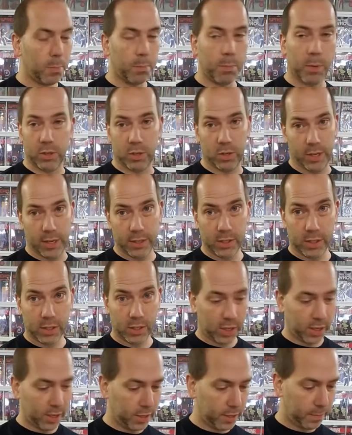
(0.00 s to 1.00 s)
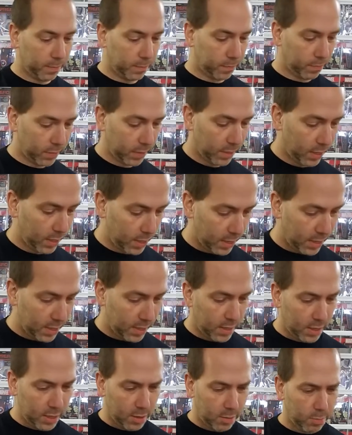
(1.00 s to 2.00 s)
much less excited.
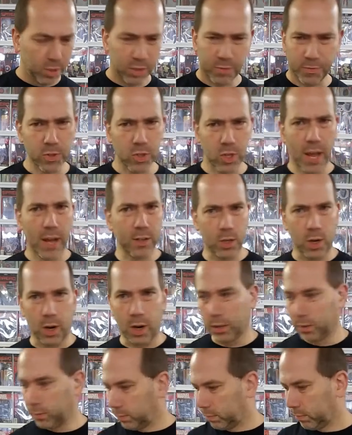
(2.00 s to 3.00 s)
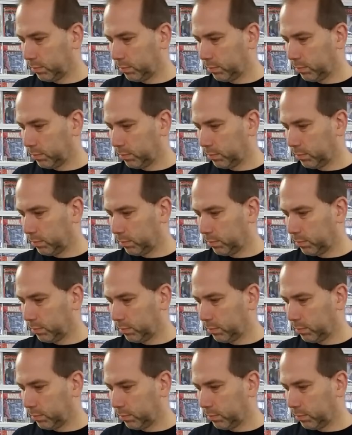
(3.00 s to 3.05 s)
But it's first Lockjaw.